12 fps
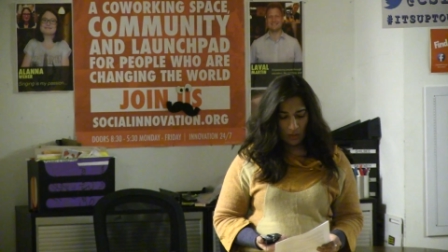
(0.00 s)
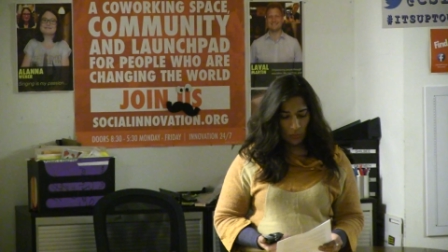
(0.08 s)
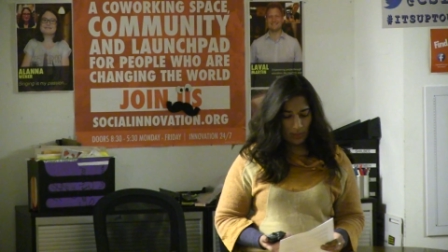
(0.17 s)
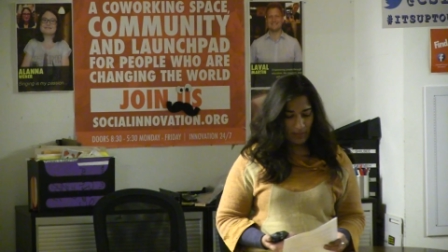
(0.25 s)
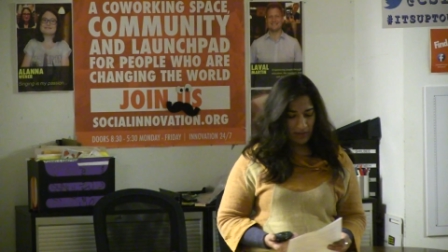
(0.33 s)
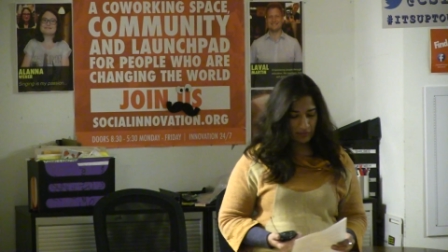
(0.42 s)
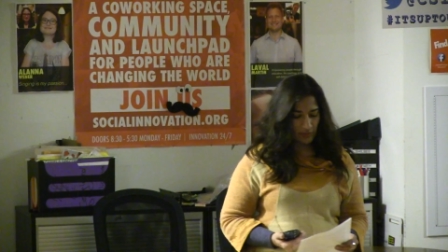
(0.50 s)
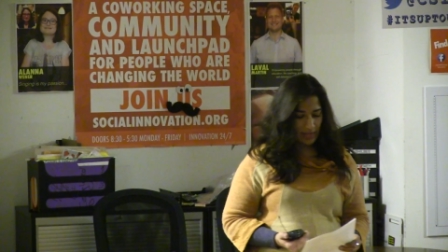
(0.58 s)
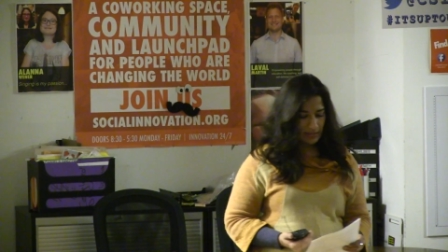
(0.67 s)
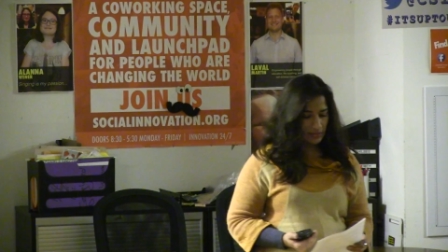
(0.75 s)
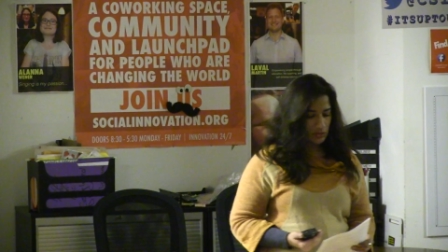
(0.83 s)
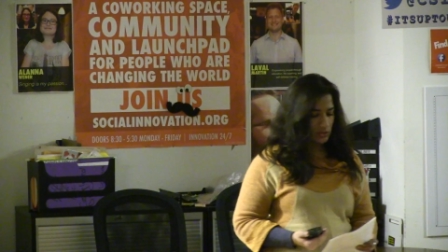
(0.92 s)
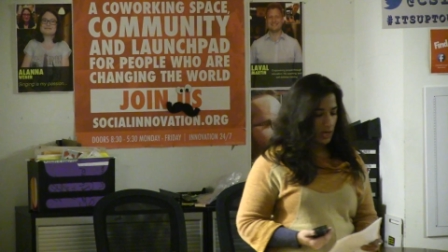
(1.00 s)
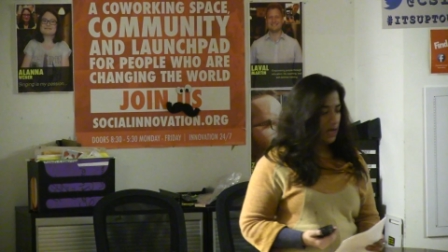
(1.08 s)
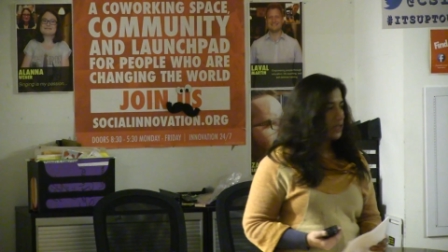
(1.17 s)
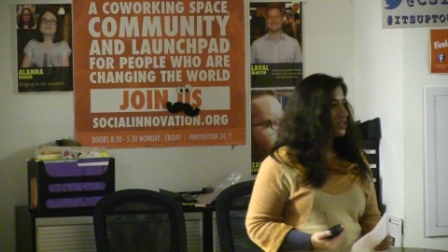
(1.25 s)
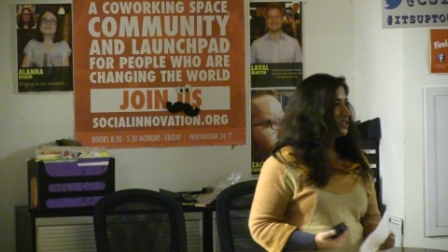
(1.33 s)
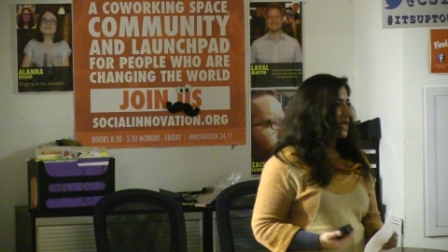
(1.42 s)
When my friends
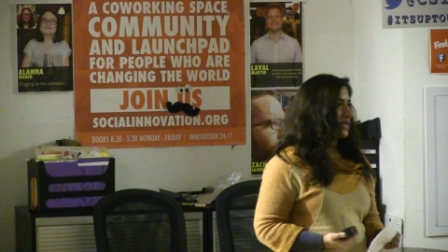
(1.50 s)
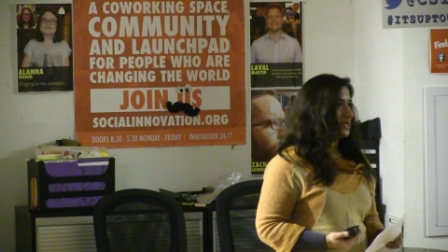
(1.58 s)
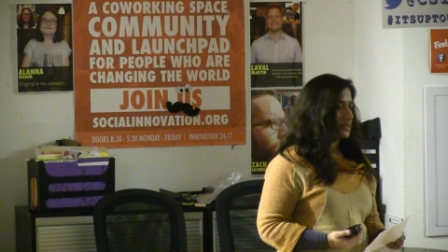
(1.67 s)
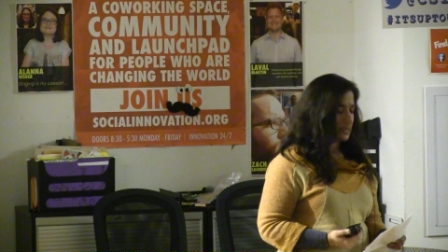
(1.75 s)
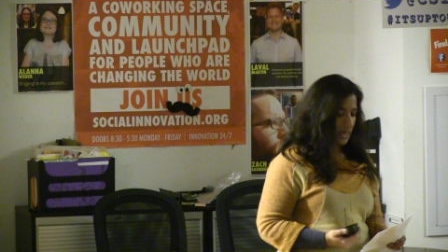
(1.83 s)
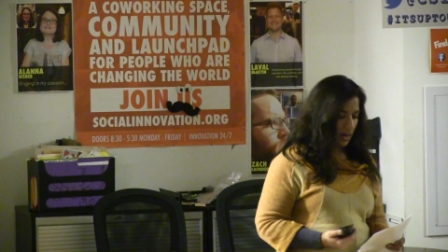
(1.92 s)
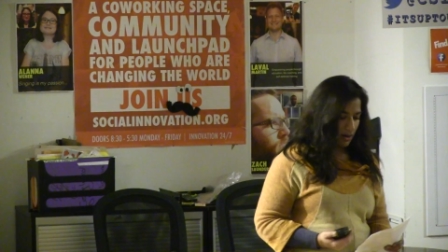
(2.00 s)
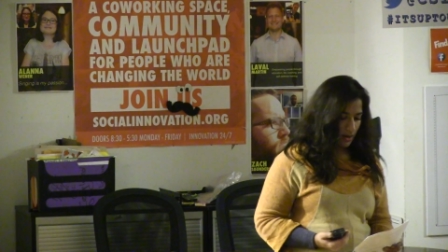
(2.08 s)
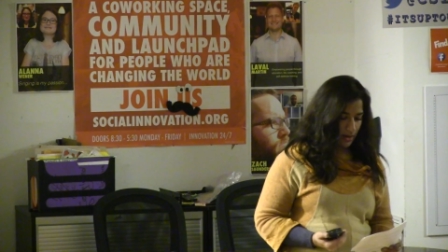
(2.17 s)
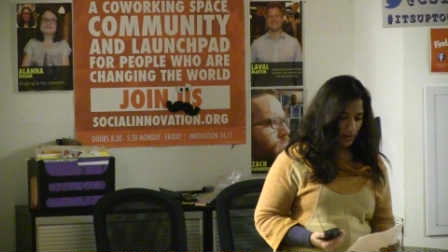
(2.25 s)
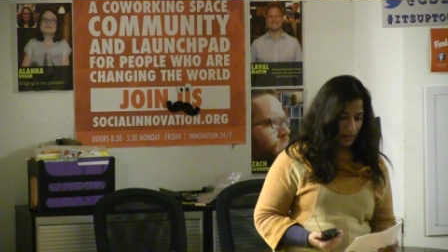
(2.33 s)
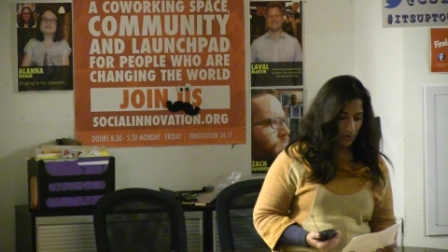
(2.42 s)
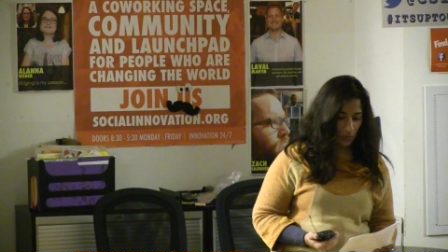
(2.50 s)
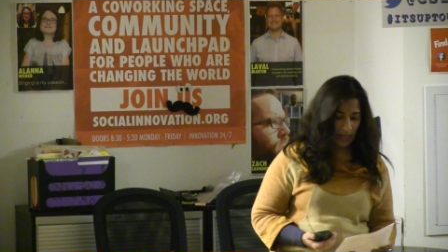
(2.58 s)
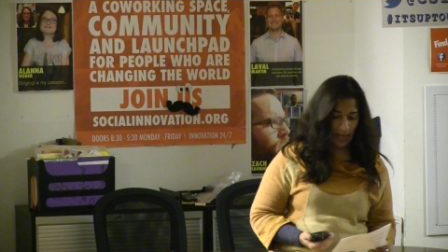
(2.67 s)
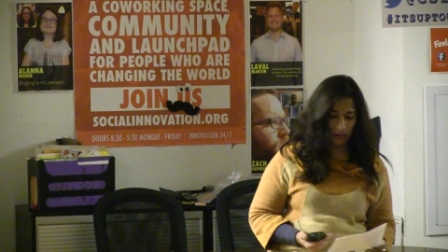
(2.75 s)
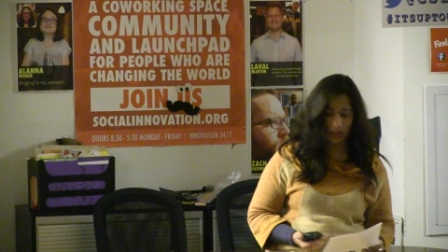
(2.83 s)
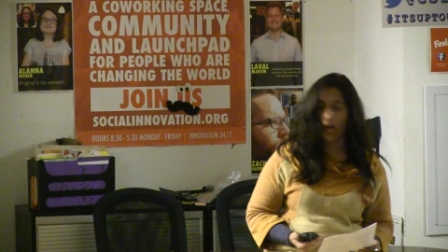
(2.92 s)
Josh, Shane, and Sarah were
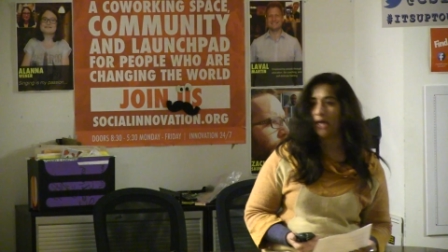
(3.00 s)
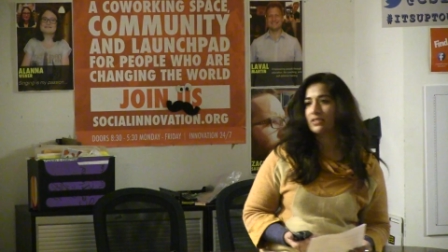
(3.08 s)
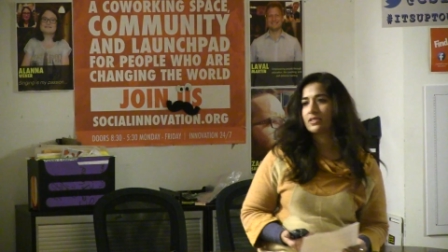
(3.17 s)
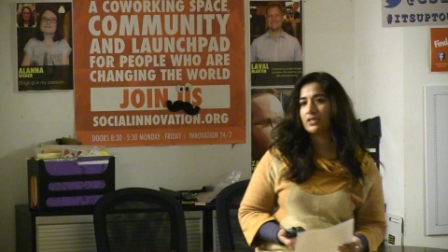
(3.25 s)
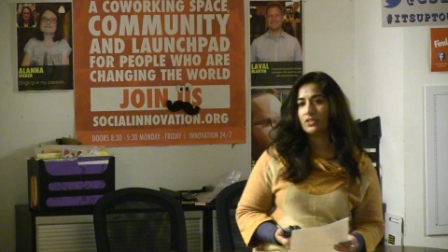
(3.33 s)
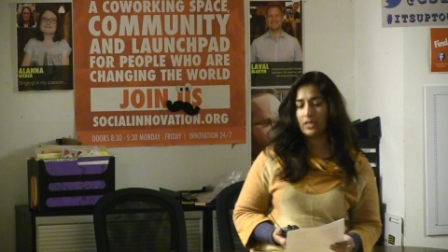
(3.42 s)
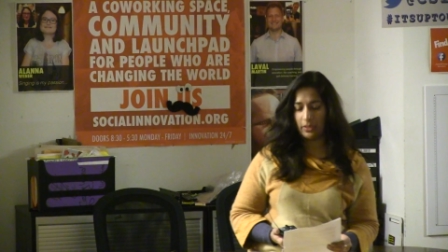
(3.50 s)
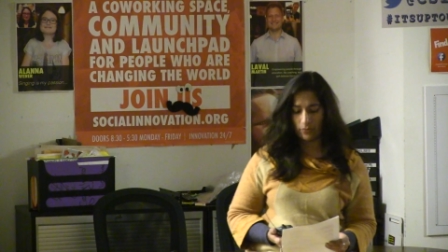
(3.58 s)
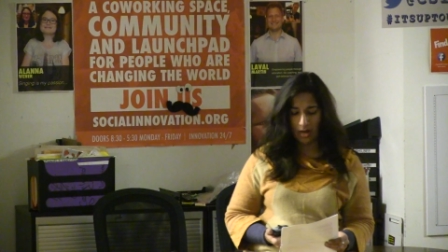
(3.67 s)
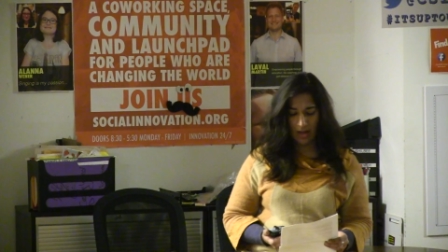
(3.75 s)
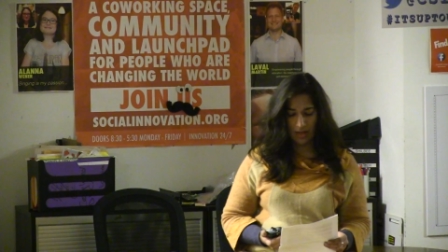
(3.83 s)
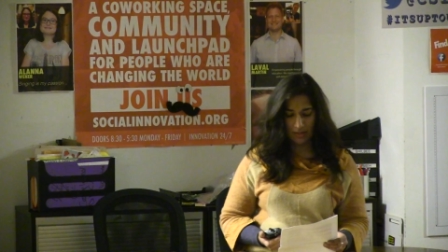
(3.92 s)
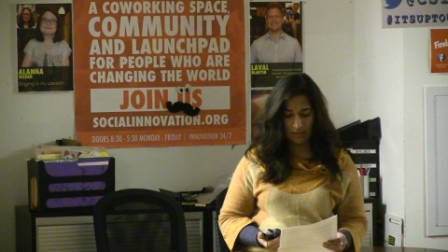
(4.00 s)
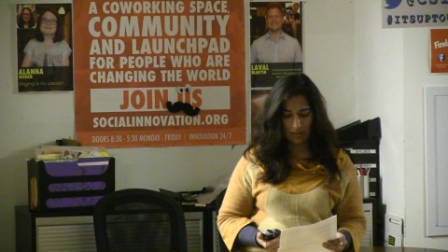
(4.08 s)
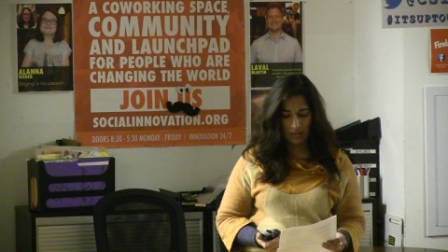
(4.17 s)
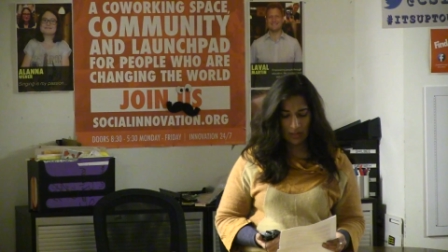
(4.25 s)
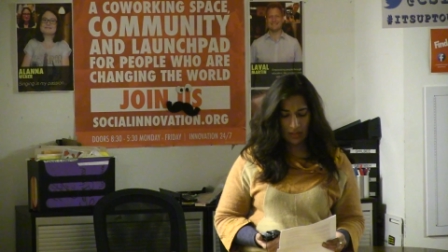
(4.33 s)
held hostage in Iran,